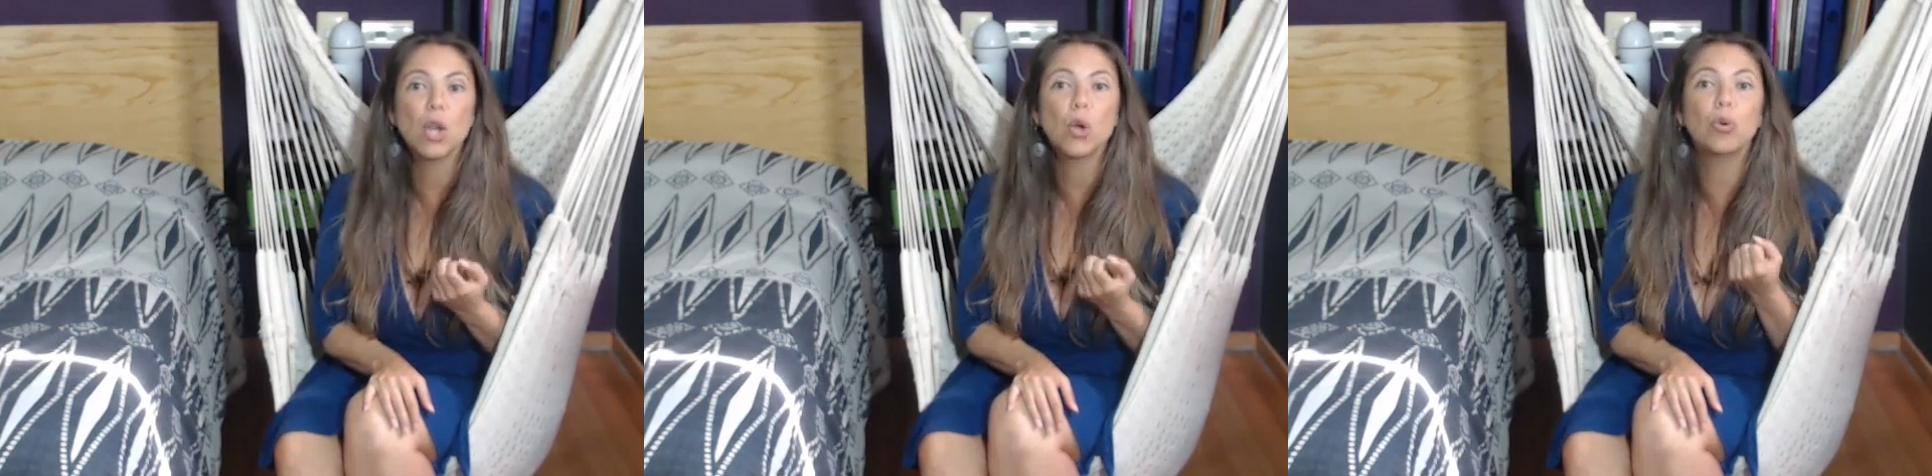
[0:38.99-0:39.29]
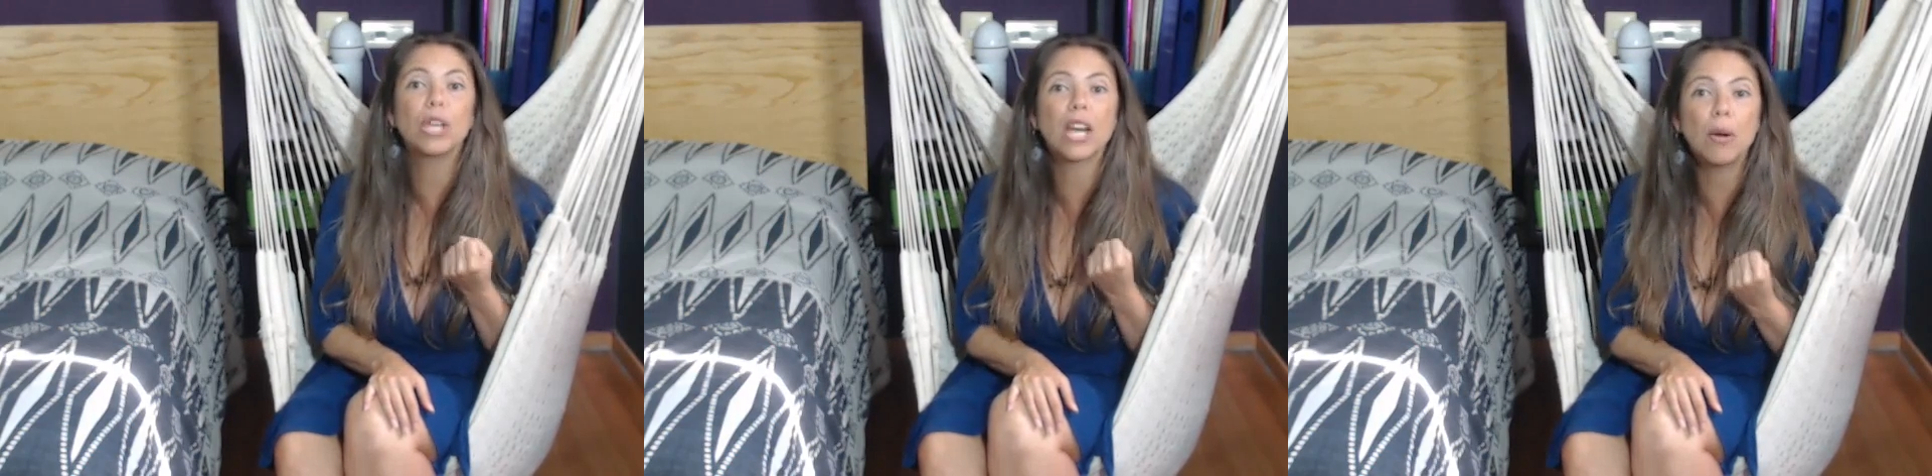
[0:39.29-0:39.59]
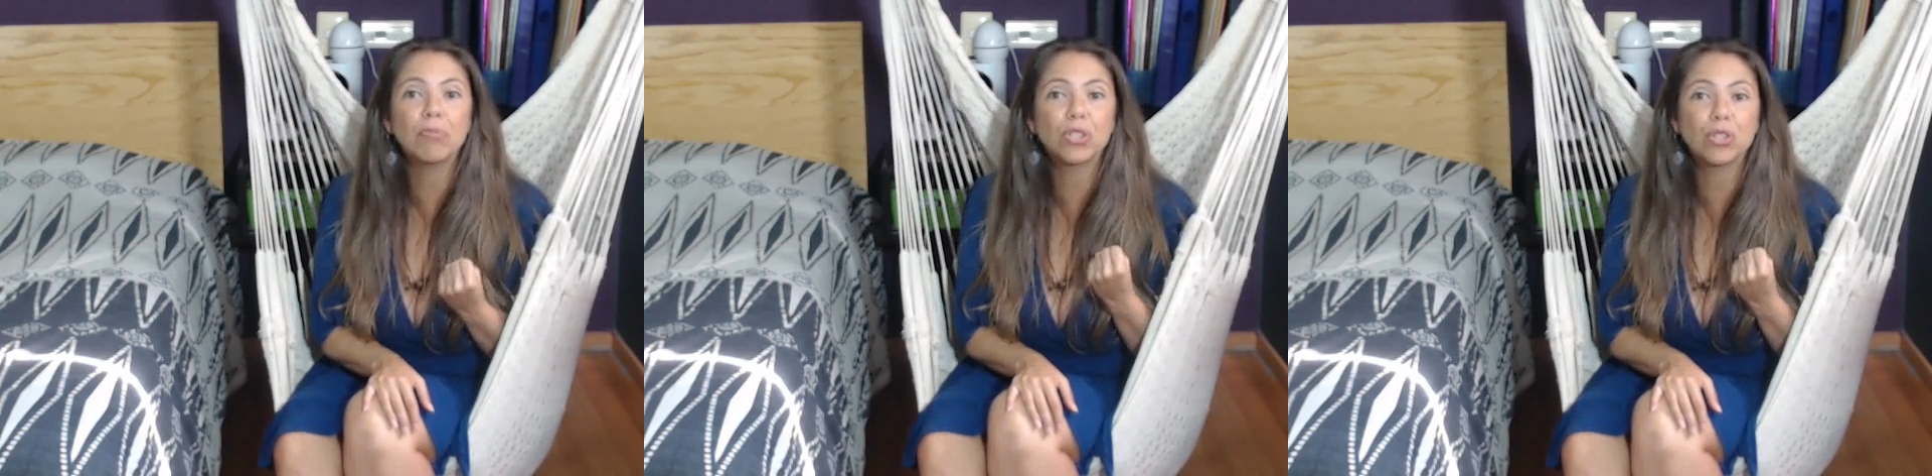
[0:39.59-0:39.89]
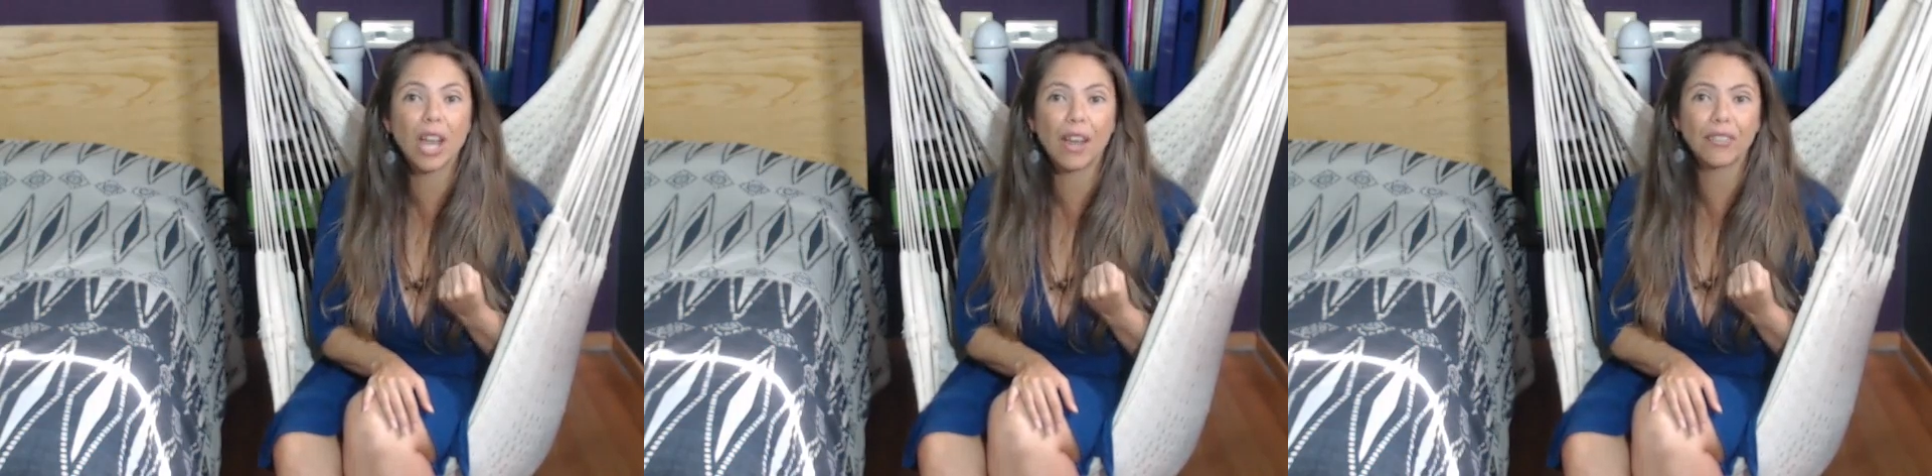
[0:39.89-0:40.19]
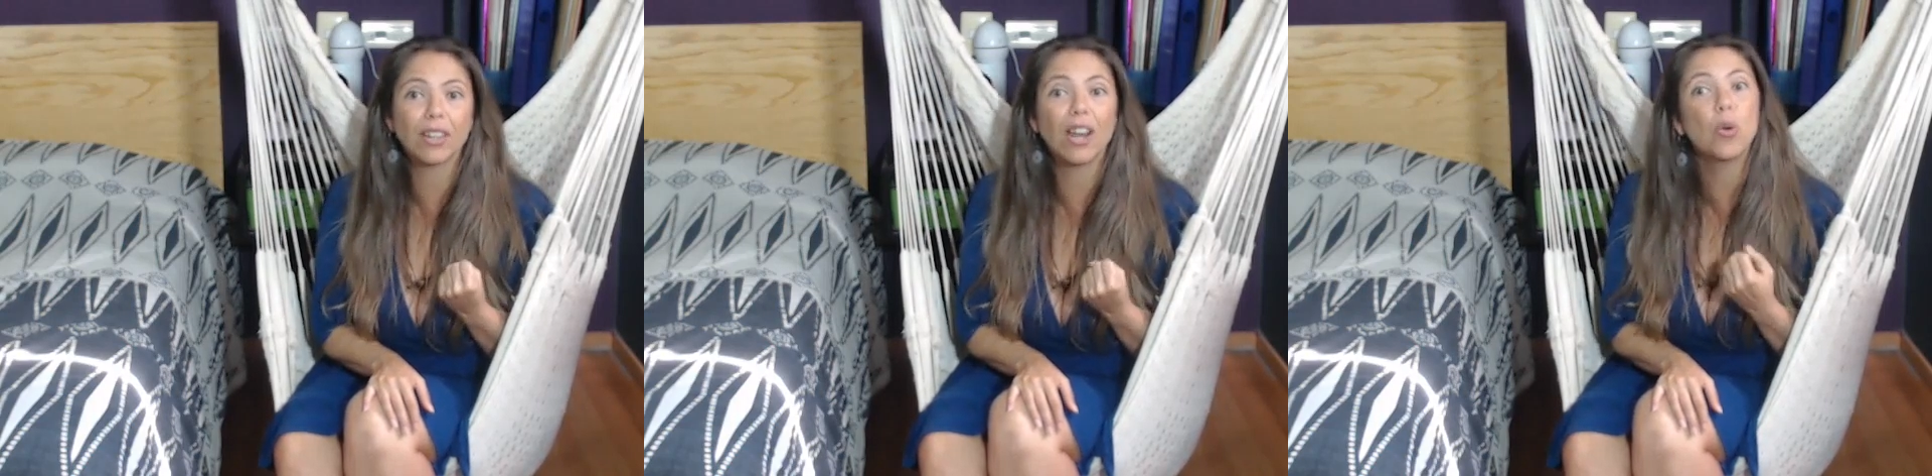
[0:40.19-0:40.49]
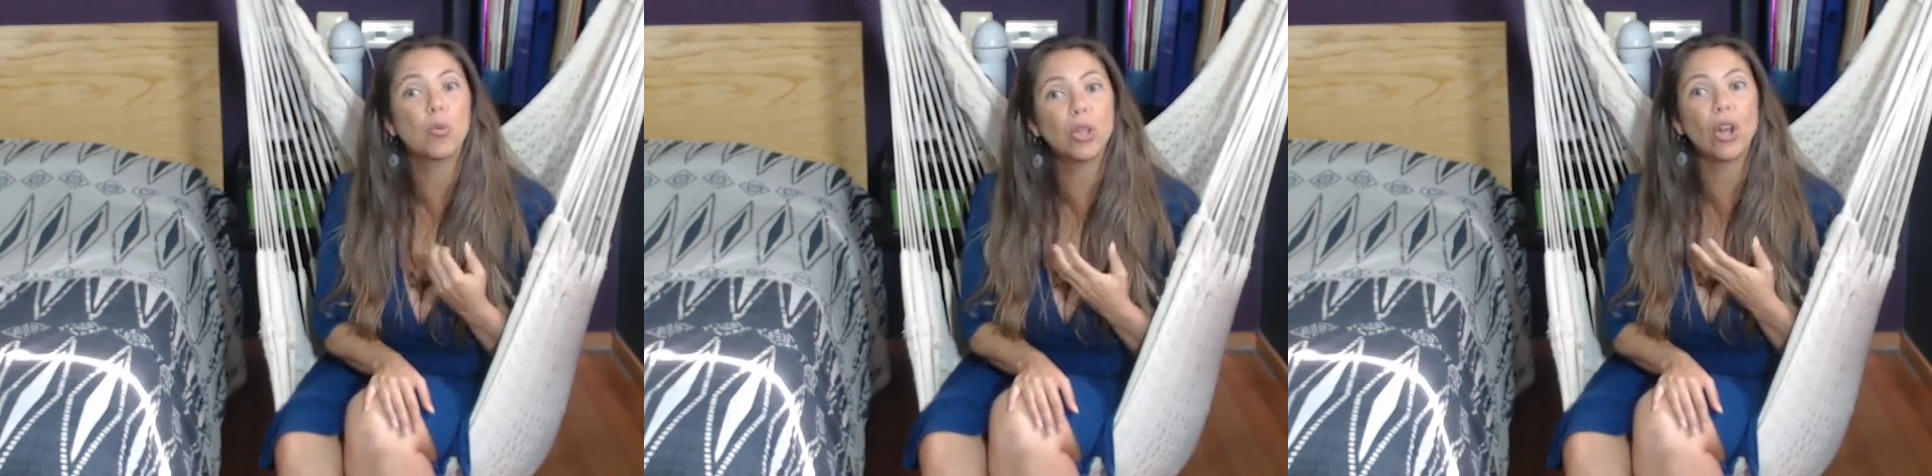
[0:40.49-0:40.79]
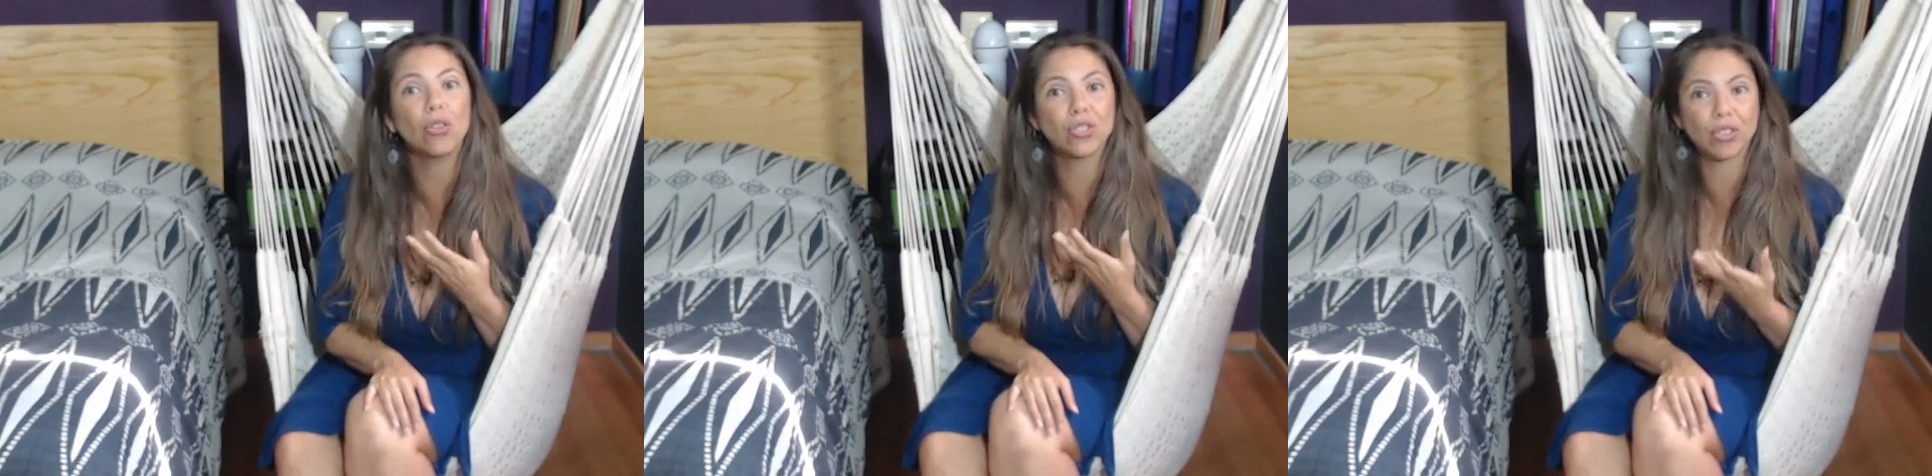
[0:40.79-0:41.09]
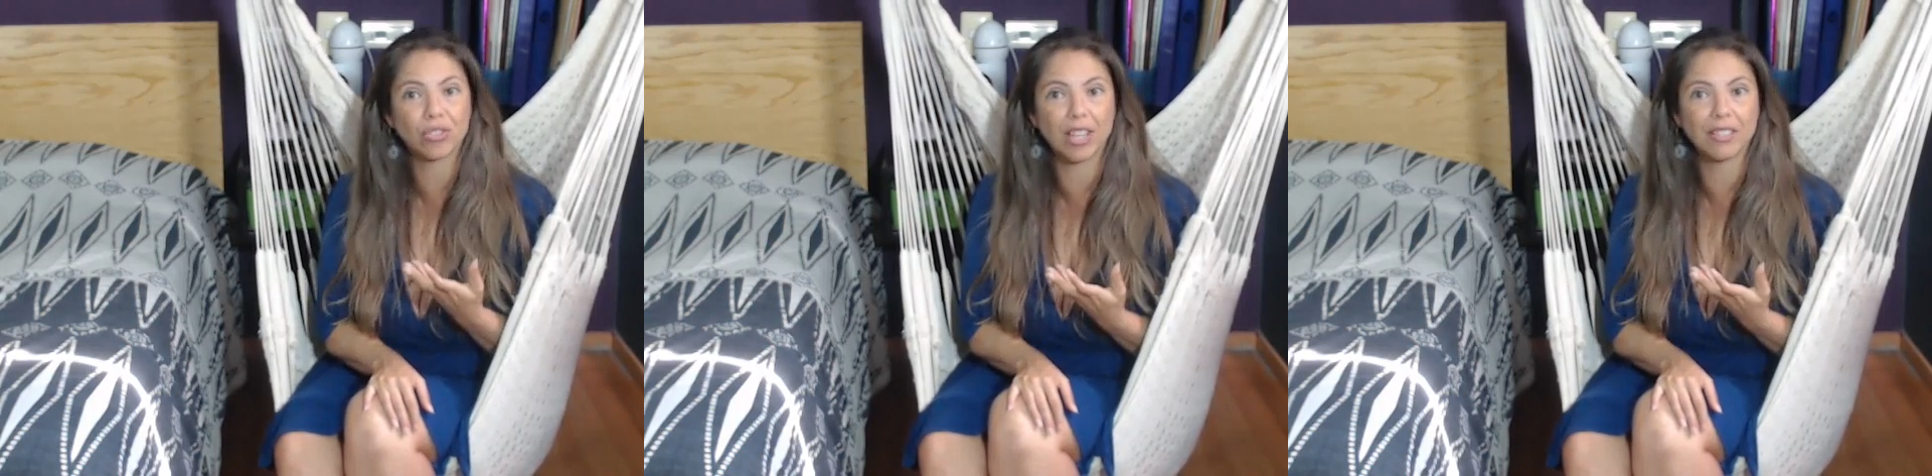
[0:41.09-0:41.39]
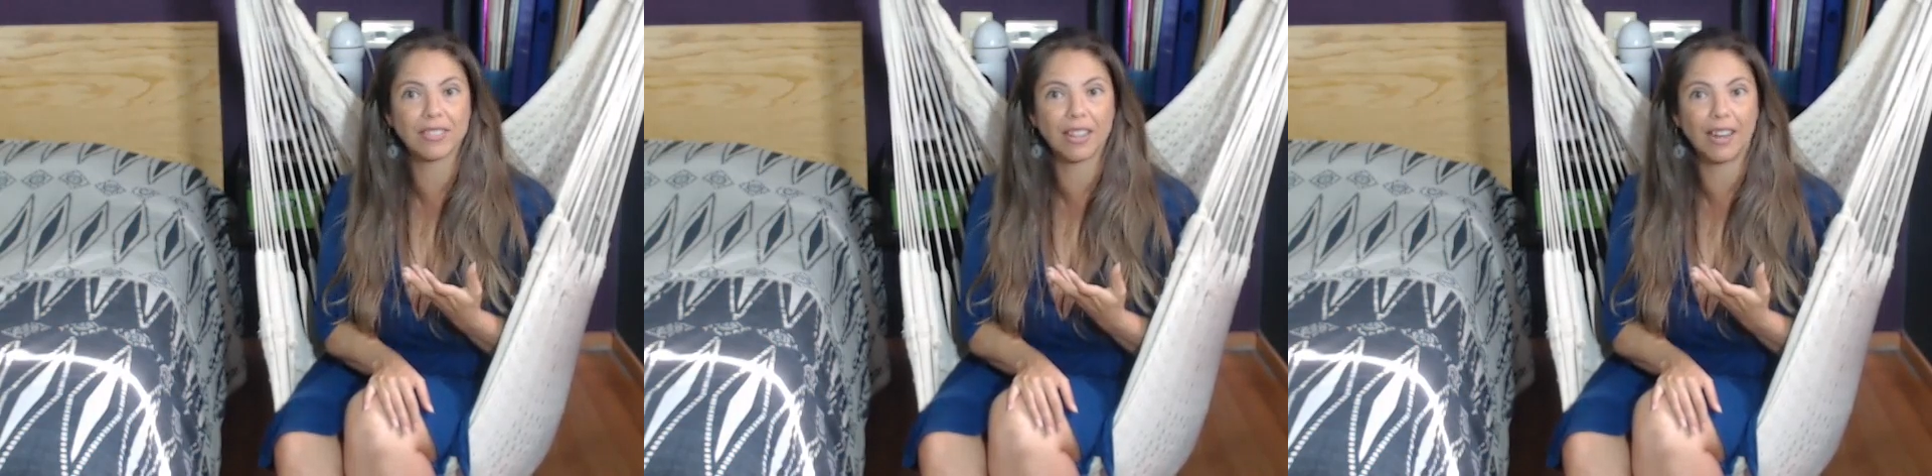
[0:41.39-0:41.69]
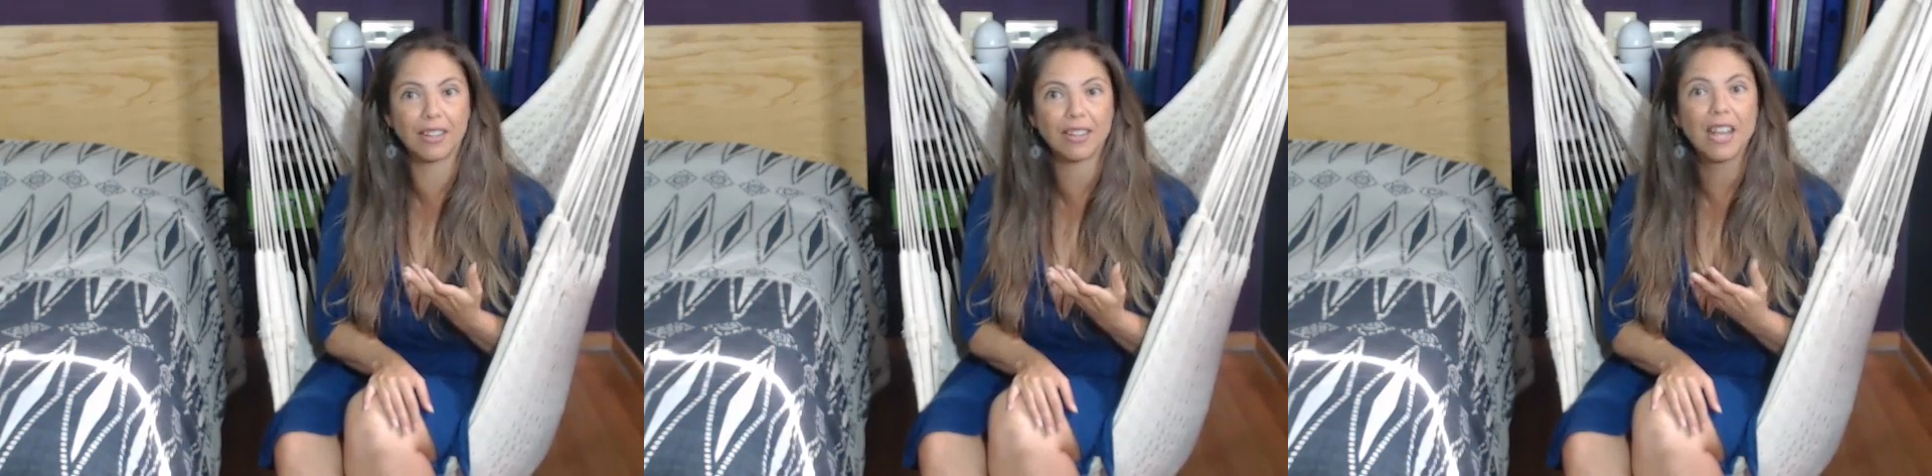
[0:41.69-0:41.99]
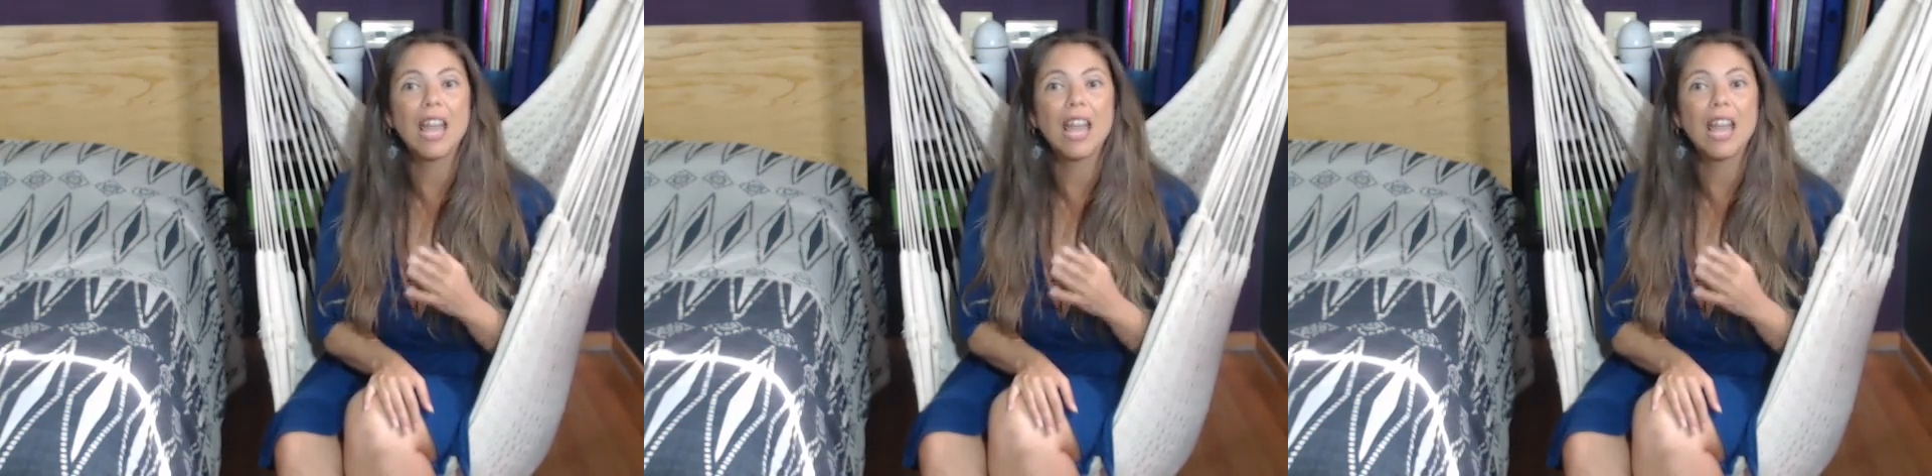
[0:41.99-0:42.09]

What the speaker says: We come together and we also says that.